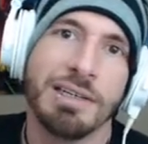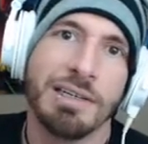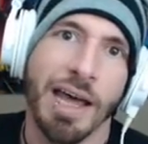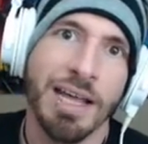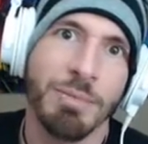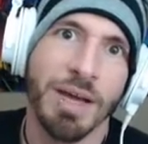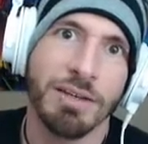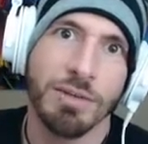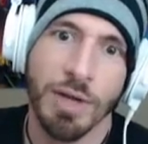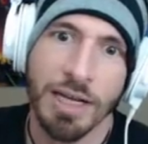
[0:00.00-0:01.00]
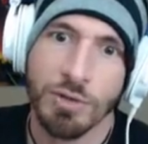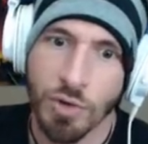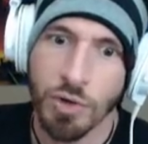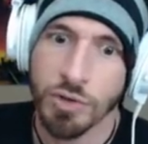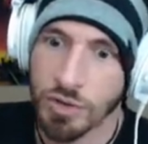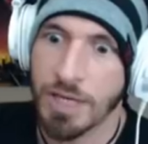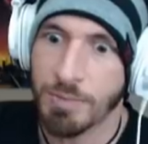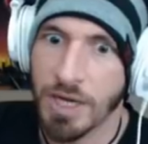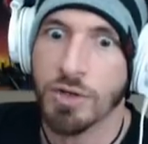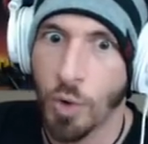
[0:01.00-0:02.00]
hey, man, you get you
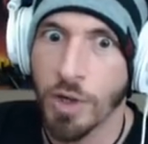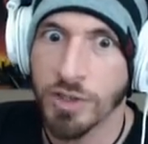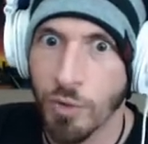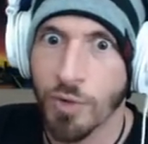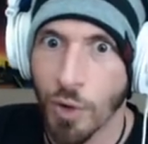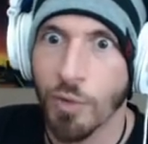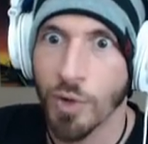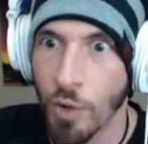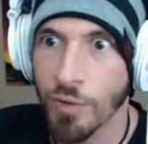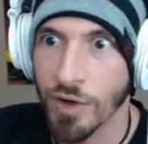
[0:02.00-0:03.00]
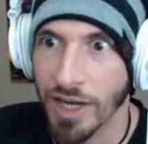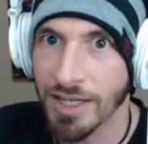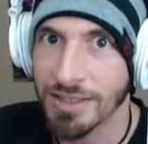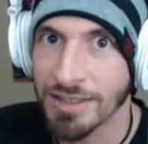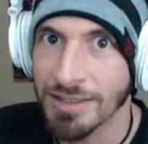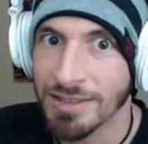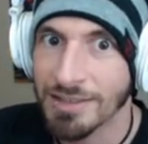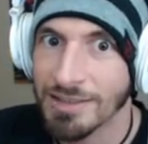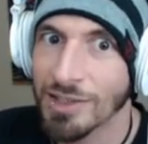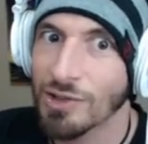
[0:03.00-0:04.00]
keep getting coins over and over and over again.
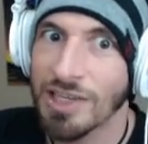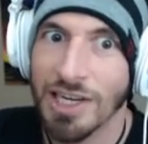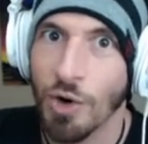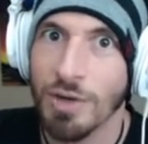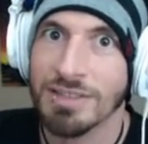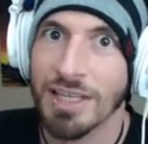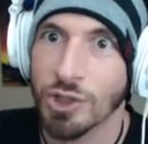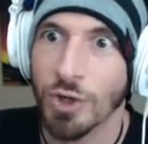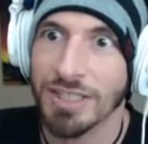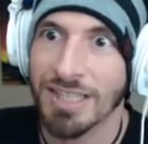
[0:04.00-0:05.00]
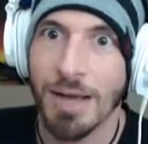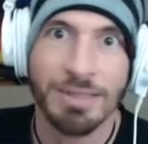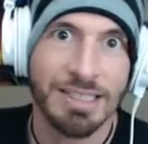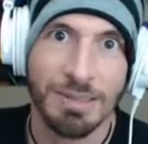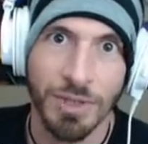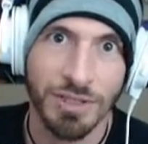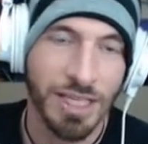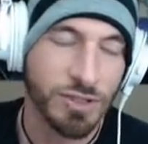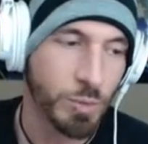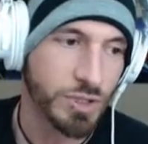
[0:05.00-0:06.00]
Like you get coins like 30 times. That's a million.
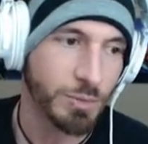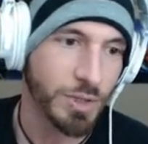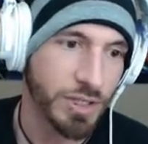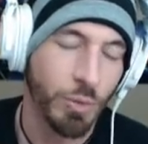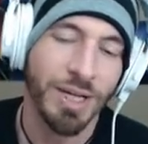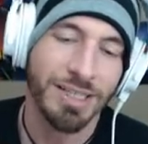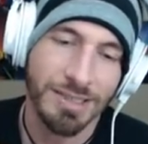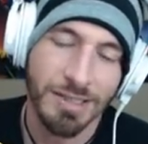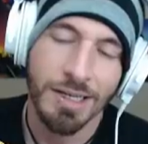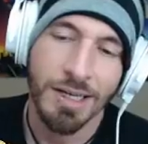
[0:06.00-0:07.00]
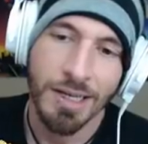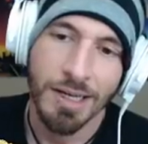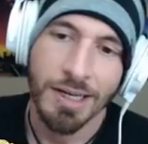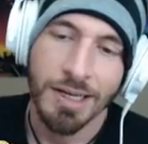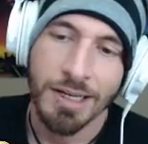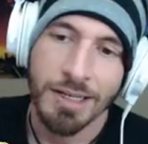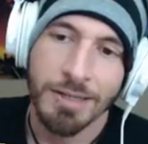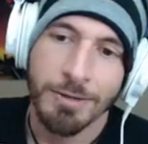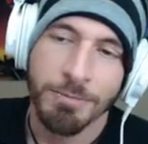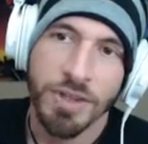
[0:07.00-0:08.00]
That's almost a million. Less.
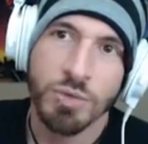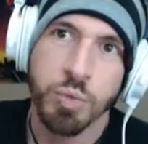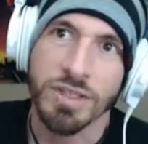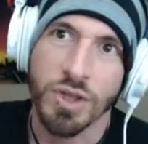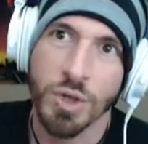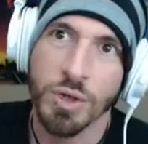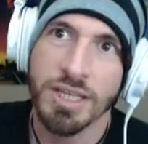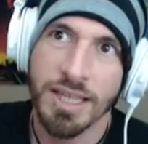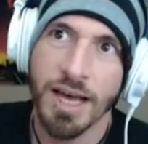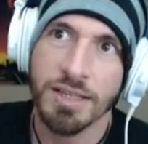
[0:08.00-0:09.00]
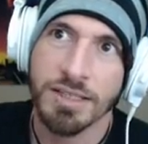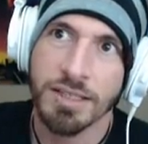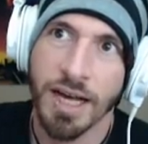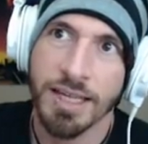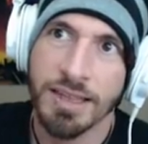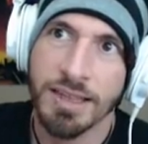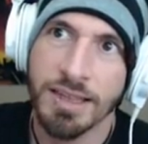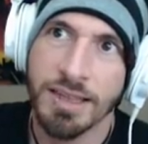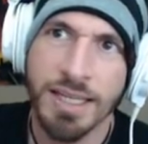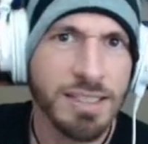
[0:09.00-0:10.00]
It's what 30,000. I
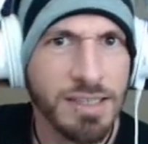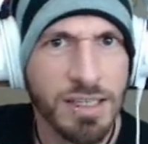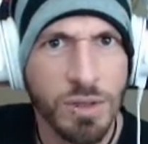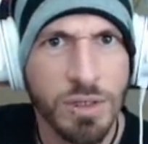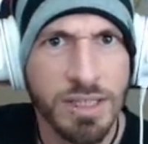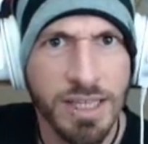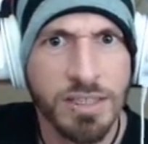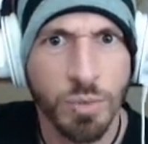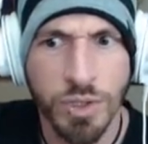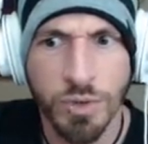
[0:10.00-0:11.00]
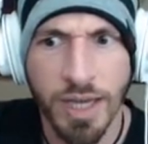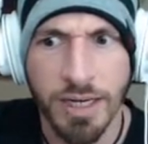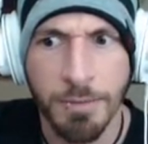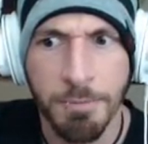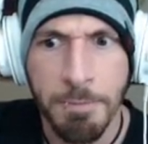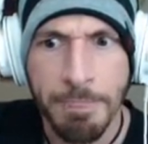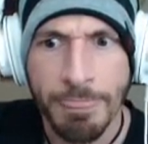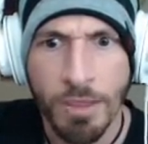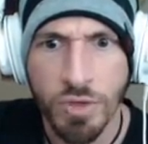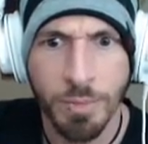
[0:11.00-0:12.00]
think it's like 30,000 when you get it.
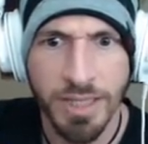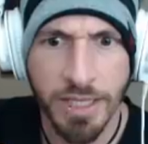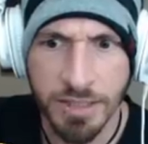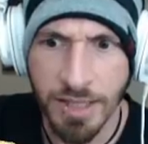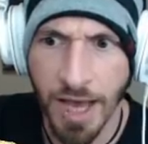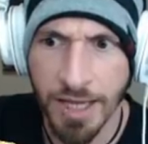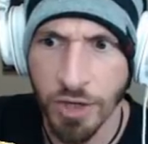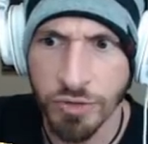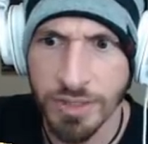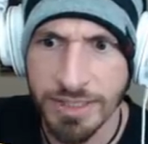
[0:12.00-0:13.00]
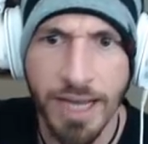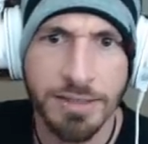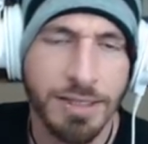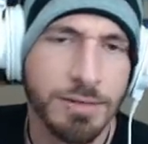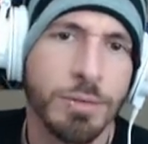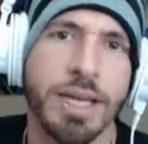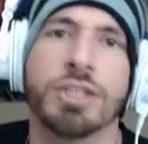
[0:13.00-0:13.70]
So that'd be like 900,000. Okay,